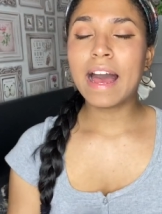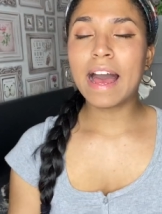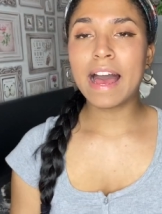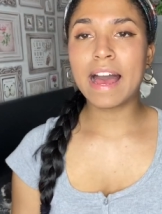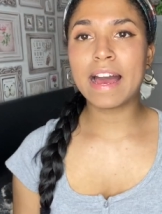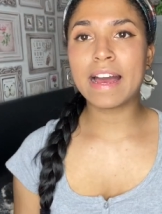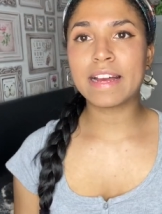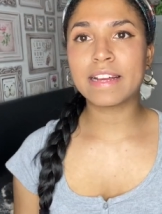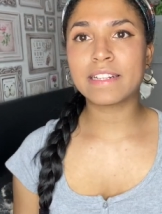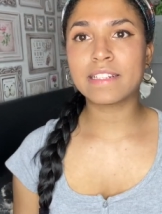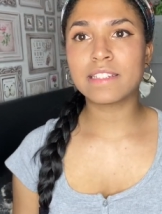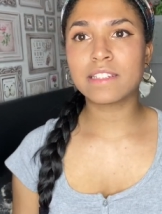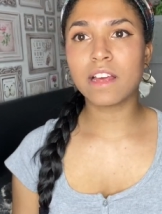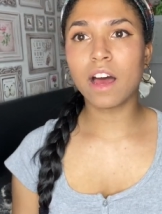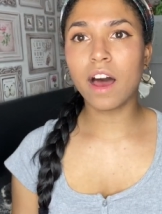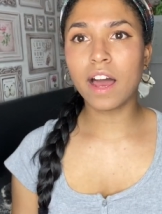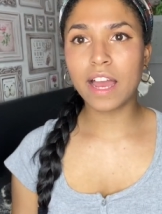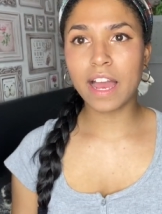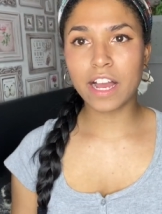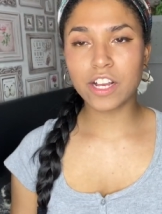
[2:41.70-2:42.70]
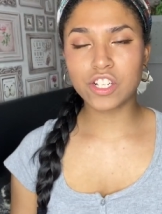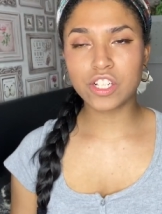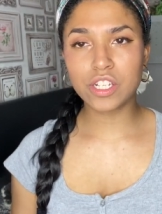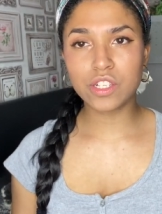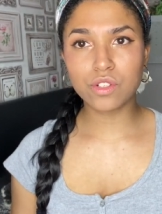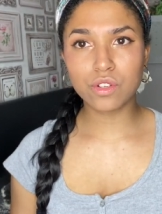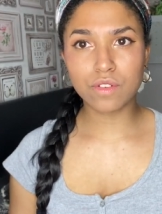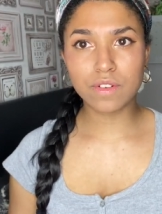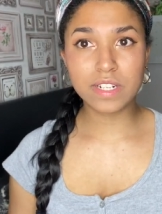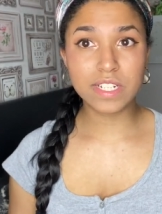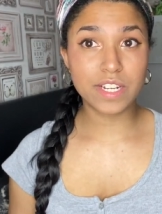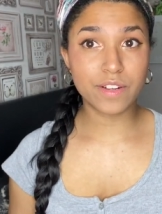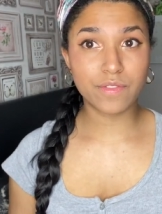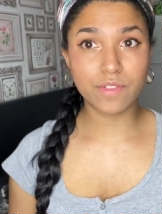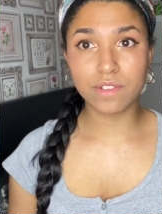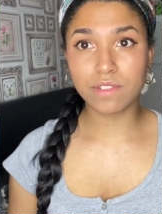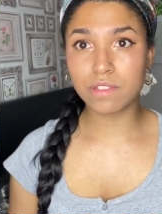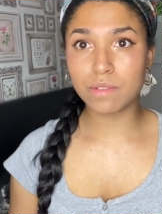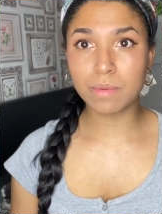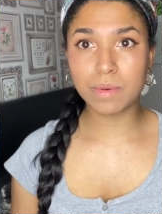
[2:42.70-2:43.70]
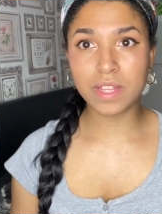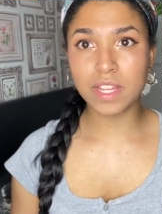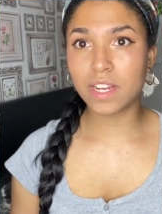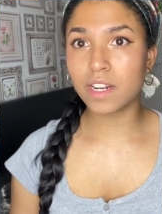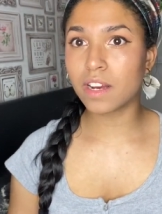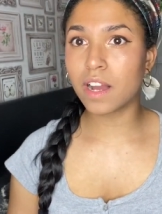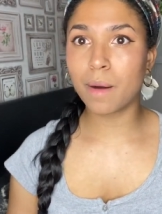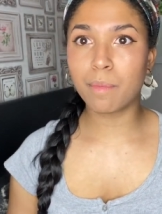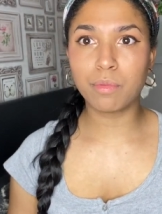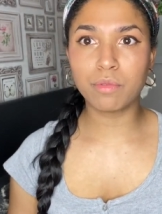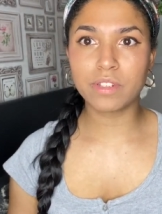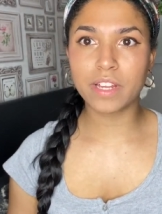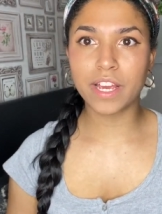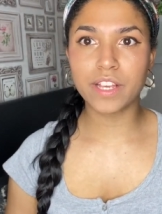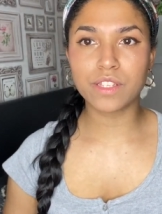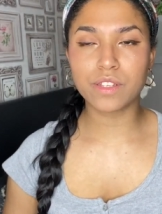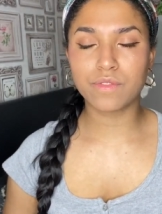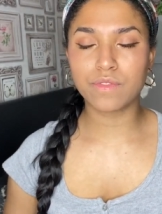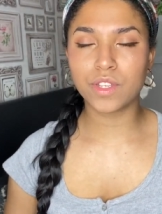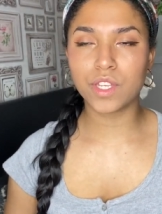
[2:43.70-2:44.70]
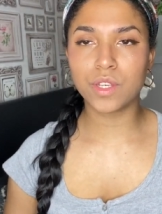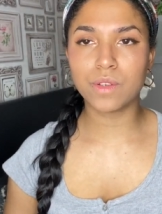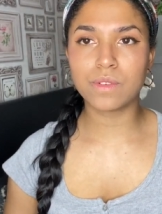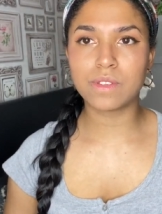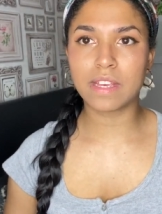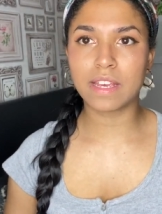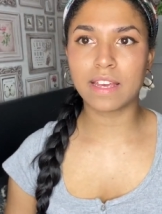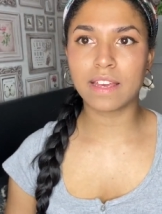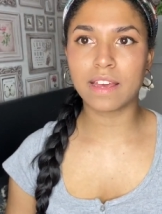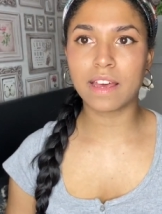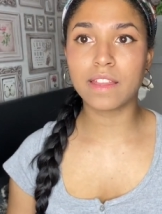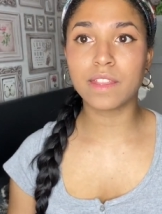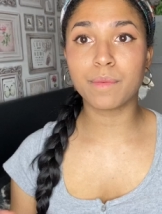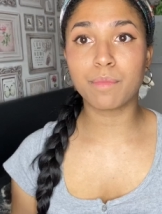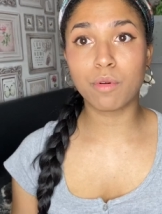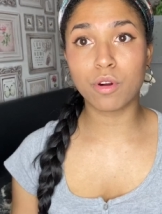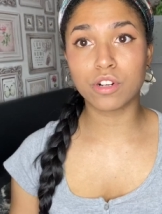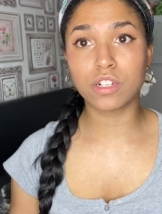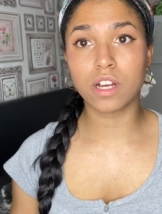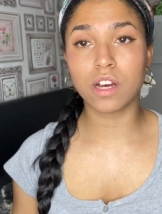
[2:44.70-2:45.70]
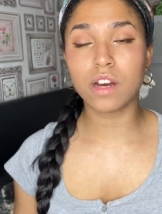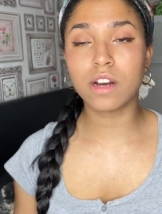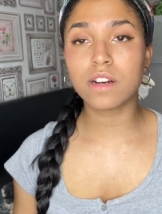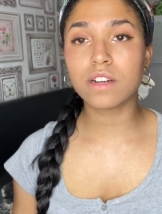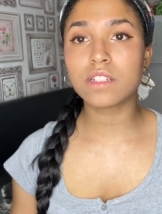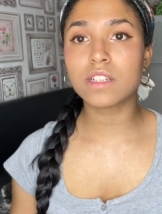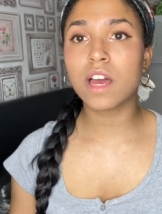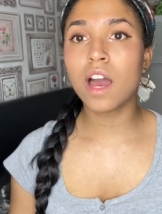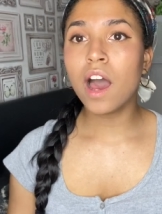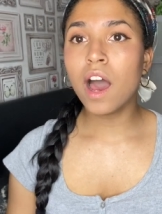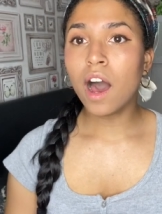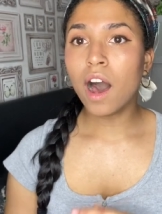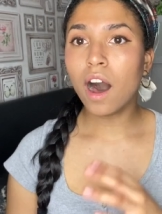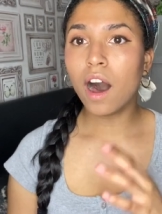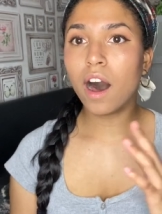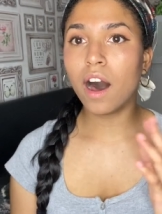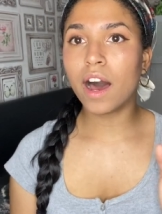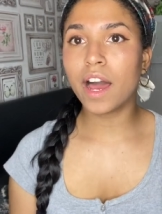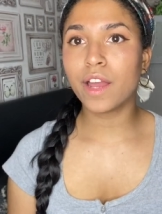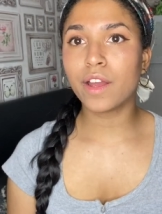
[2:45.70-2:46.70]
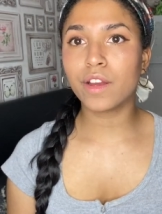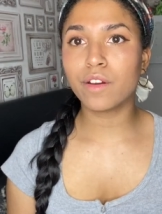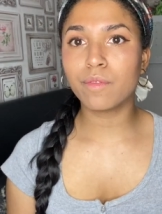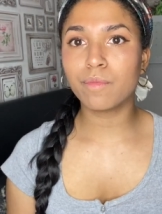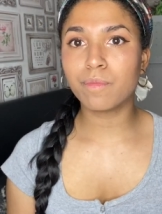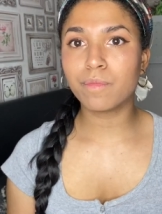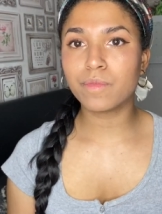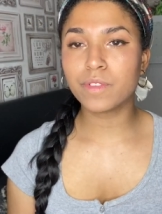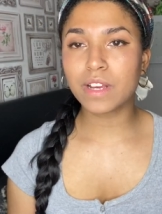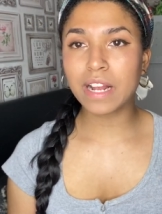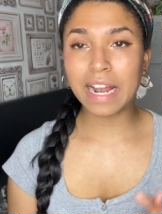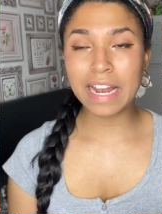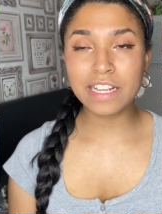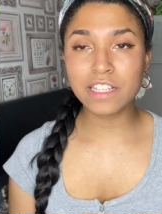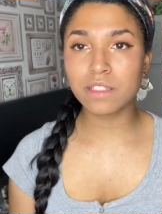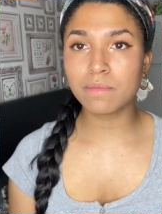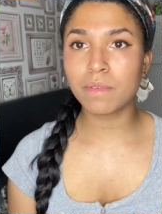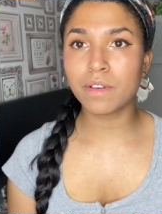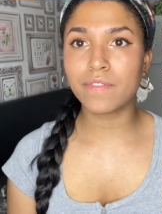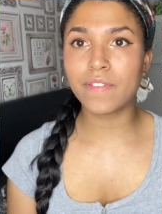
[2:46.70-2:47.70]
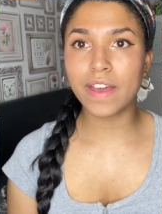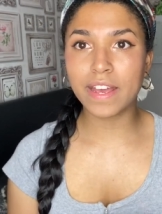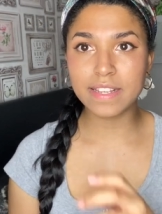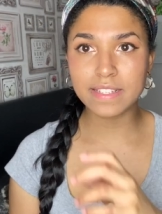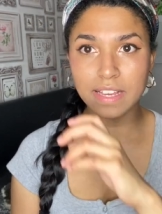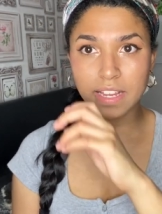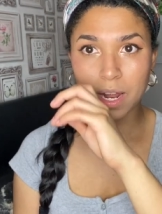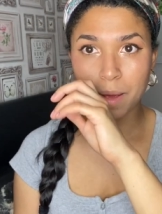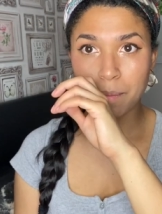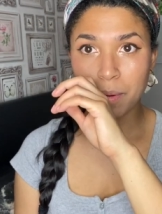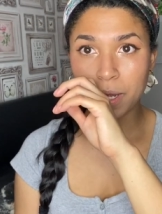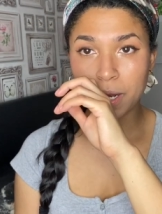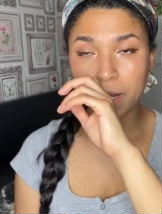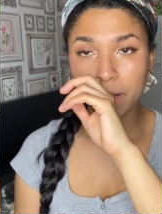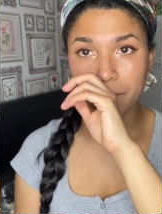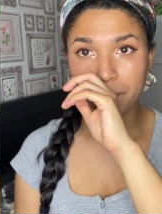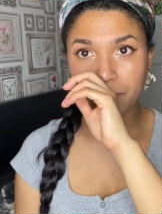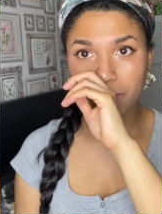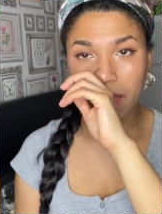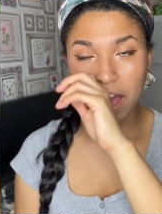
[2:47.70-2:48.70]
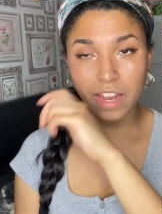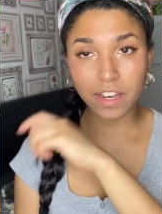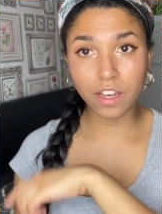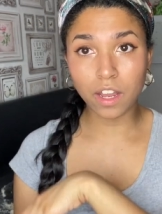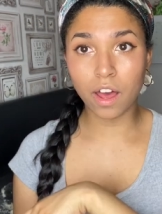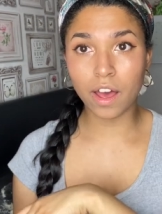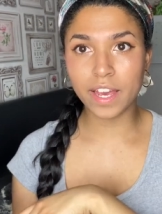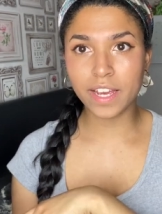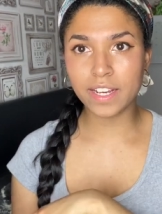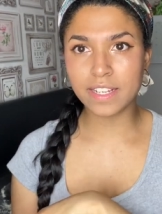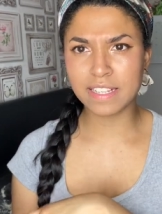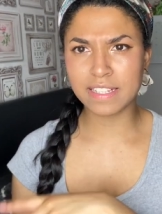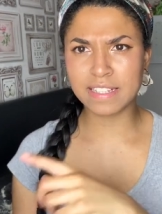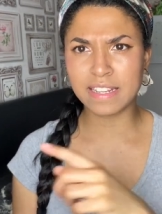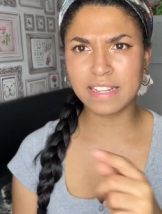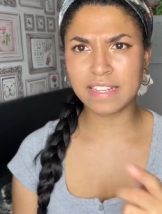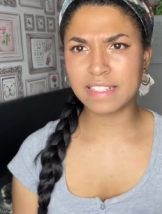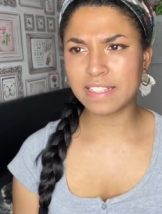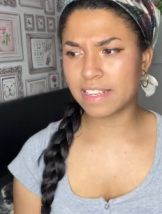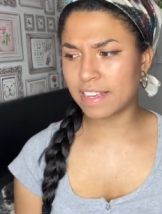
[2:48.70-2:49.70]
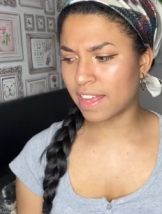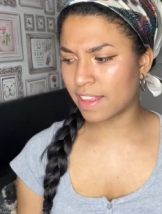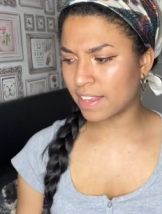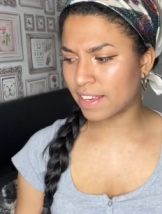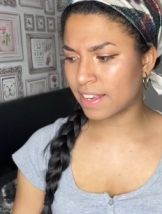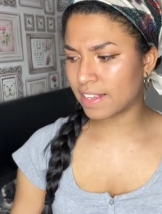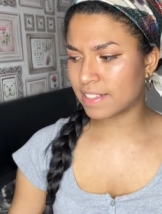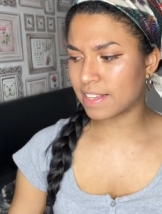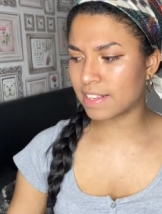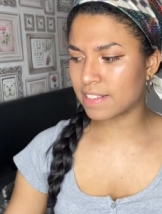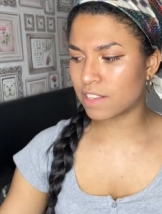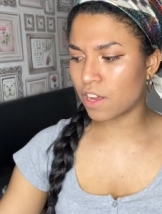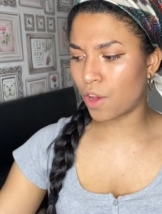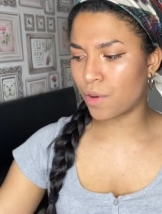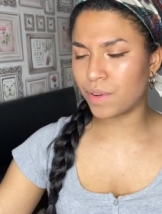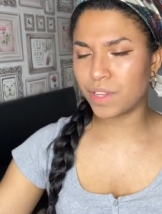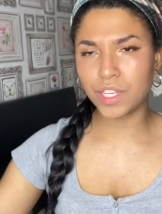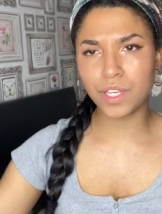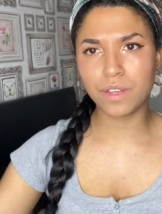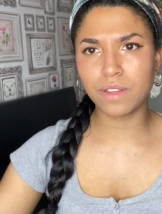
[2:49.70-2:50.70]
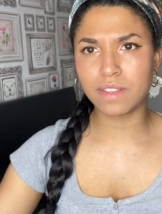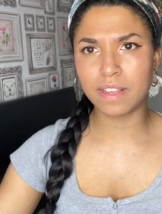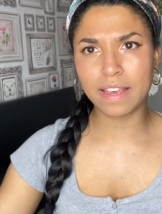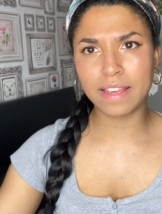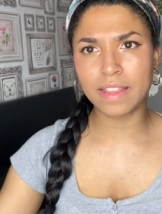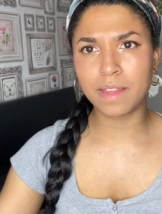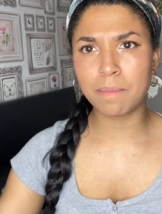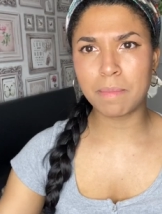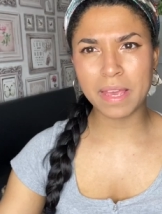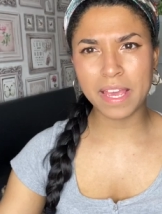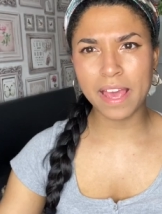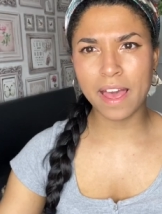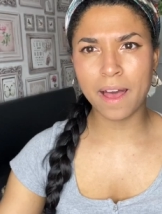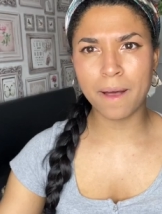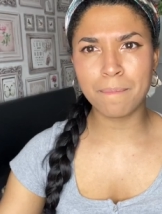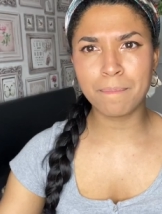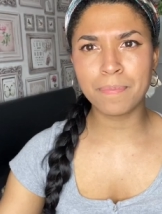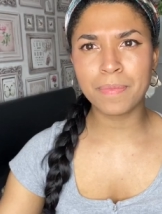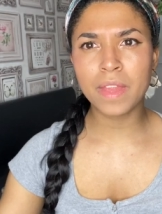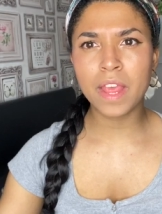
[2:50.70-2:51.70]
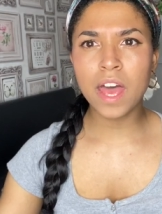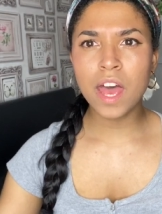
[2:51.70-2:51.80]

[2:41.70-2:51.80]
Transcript: and I actually saw a difference within a couple days of using the product. I cleansed my face and I put it at night, because I think it says to only use it in the PM,